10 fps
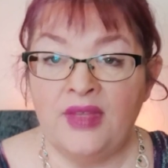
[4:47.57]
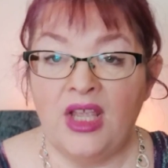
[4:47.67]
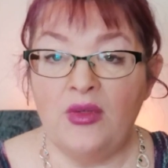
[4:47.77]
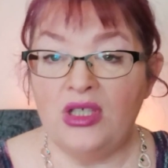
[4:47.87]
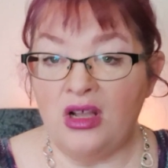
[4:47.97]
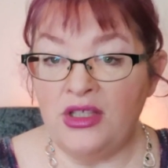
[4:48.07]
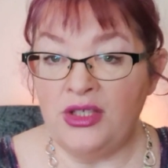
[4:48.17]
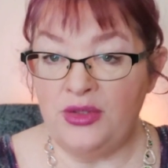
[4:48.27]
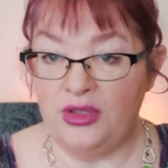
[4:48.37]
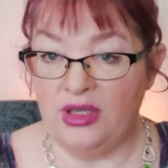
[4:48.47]
It was
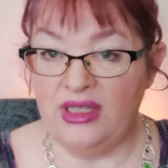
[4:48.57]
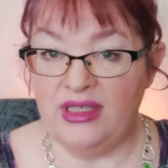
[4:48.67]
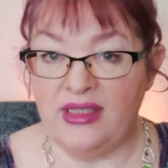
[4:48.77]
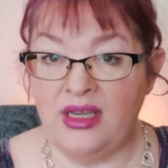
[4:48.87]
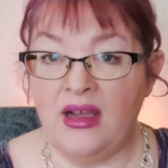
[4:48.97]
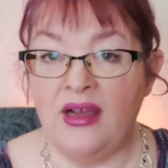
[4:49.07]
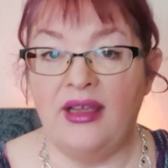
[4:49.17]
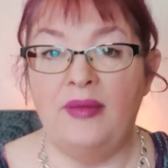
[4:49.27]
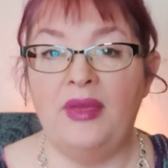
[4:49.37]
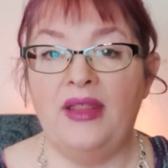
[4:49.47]
also during this
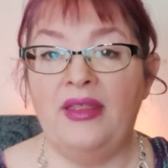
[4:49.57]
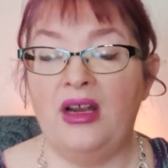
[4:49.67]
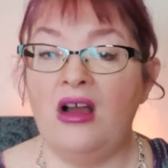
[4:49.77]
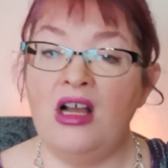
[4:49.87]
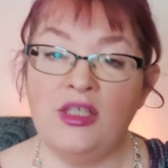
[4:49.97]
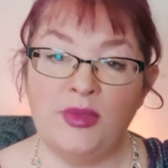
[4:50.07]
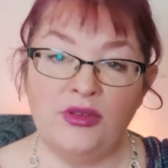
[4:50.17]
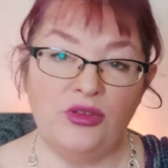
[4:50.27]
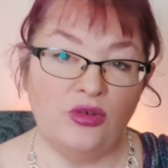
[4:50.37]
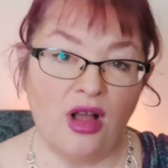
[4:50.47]
time that a
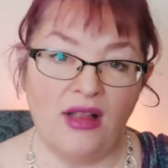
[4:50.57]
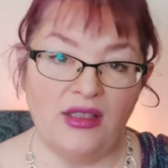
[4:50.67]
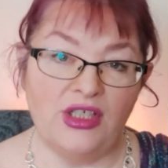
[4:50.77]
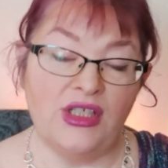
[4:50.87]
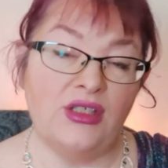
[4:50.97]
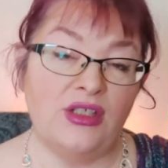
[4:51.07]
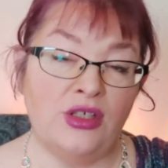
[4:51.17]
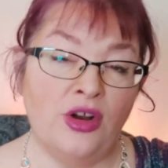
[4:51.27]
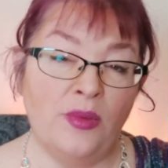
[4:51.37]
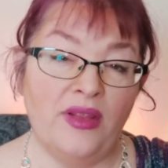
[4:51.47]
hospital neurologist
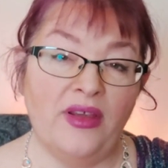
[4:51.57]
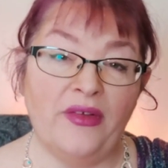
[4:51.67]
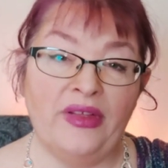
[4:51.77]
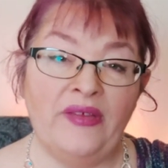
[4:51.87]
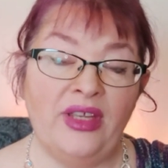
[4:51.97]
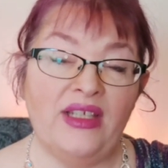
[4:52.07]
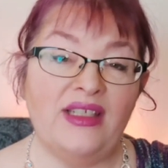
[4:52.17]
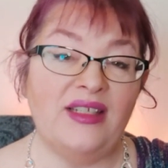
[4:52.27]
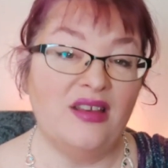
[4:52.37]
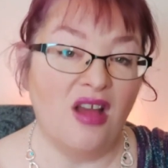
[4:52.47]
determined that Olivia
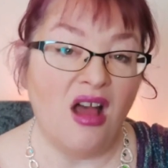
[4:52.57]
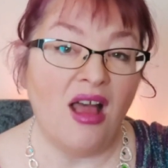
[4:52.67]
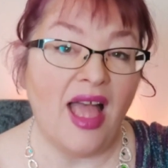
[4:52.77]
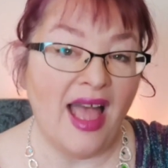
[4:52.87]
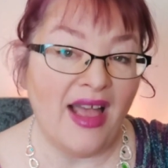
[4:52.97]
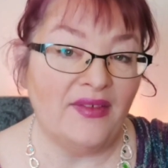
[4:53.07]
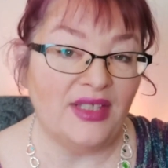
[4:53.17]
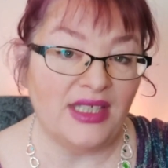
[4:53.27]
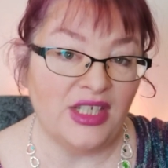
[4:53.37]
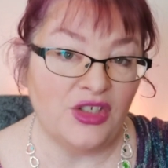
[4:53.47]
did not have
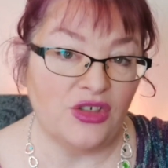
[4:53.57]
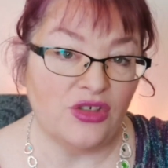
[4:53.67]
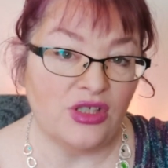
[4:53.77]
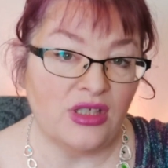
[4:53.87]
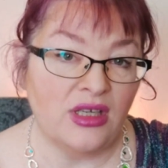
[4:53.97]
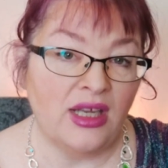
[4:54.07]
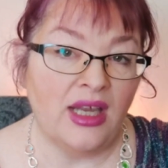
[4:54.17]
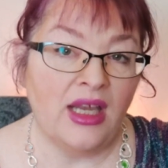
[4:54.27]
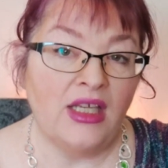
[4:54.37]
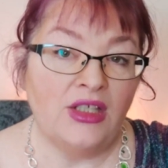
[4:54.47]
seizures.
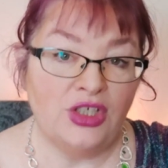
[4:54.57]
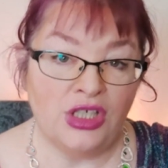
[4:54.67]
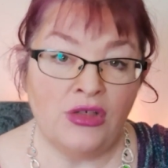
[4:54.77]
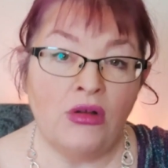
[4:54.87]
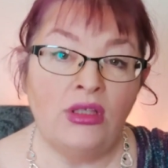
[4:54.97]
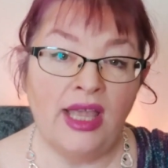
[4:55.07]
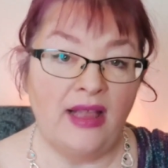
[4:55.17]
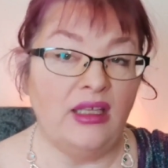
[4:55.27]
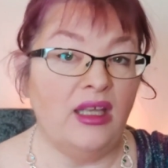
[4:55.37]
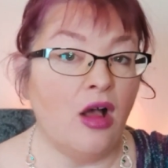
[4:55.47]
She told
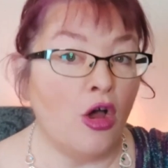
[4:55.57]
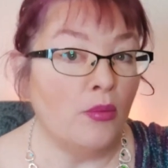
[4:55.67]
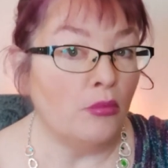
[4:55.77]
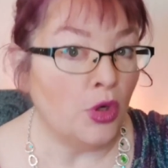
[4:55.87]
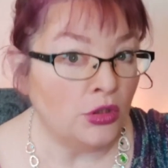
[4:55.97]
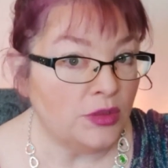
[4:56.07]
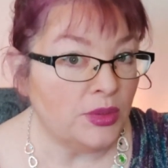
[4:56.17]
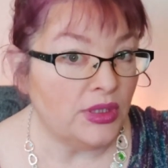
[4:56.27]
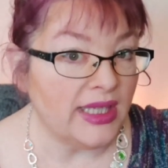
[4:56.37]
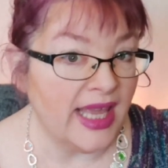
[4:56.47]
Kelly on
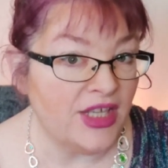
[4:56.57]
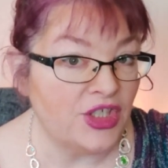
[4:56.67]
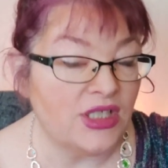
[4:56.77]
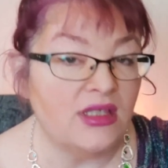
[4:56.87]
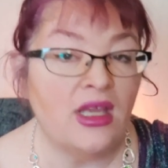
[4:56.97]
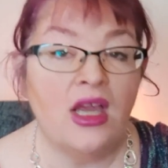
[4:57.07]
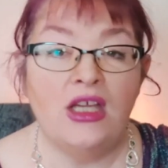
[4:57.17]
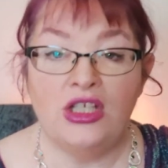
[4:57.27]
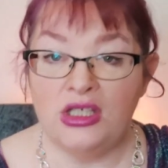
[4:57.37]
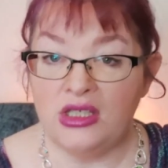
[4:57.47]
multiple occasions
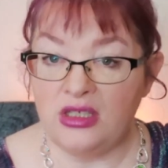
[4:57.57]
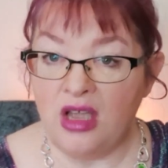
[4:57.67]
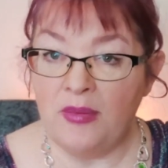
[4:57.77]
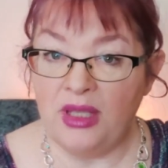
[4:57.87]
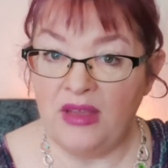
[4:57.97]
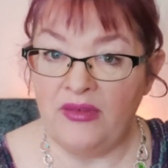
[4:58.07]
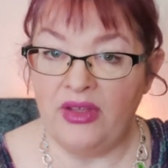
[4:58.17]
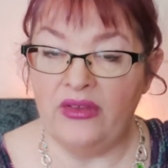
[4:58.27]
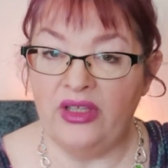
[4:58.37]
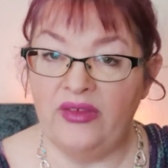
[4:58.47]
to stop
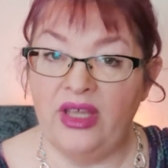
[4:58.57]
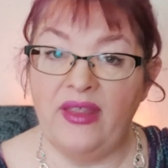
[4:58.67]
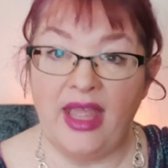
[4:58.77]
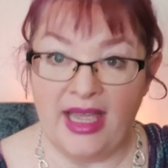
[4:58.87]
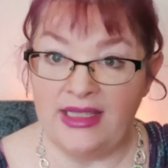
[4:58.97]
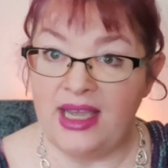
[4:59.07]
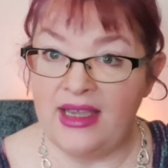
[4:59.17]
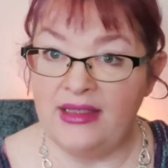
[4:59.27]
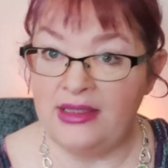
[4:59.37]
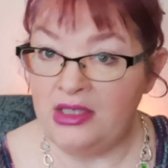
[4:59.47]
giving Olivia the
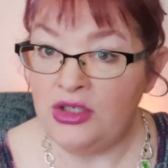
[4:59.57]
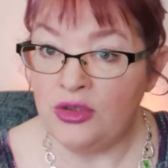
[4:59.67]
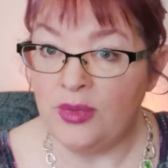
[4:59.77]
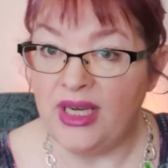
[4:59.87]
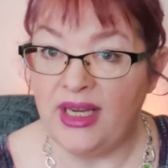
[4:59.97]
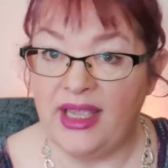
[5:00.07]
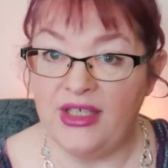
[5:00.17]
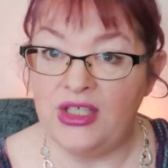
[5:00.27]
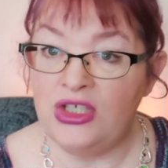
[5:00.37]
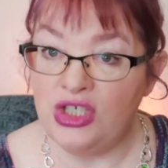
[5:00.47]
anti-seizure
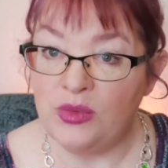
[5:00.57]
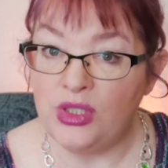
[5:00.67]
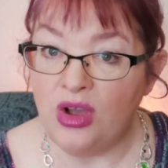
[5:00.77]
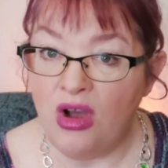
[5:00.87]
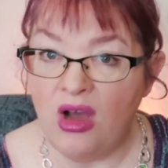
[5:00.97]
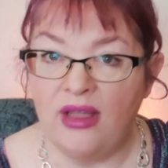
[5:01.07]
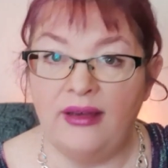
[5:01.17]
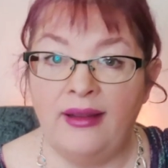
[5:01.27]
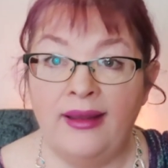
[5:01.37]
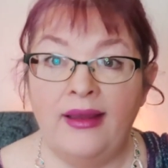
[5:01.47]
medication she was
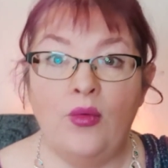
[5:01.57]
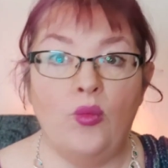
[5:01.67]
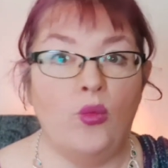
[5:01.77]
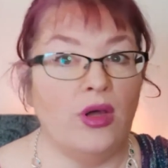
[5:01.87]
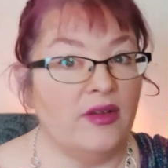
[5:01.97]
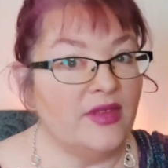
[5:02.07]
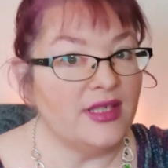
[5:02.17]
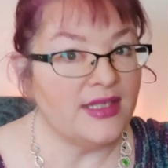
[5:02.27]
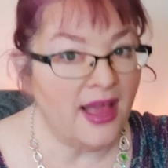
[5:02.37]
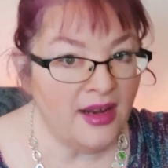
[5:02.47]
on, one of the
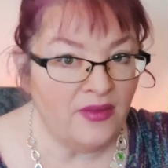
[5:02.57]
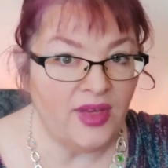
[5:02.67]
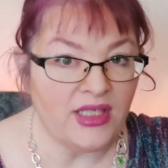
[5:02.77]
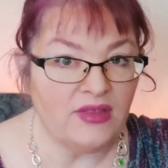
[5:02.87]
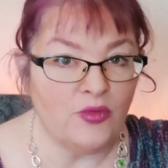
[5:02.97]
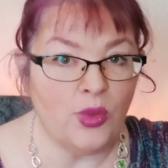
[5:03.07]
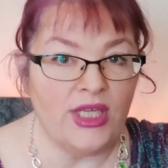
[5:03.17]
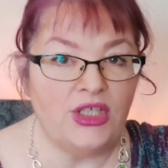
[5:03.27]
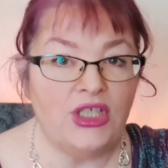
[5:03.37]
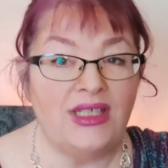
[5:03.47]
side effects of
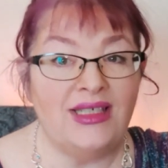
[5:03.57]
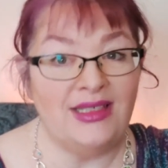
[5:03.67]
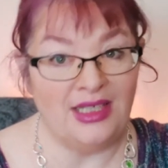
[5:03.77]
which is